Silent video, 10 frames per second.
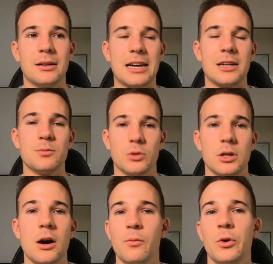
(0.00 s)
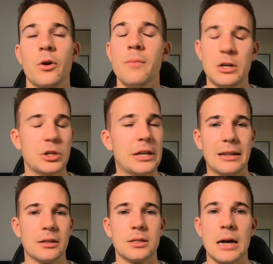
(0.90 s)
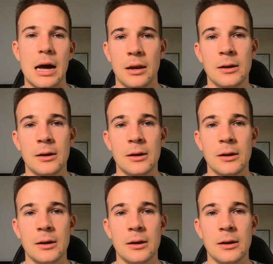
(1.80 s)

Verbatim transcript: takes more time. We already mentioned that at the start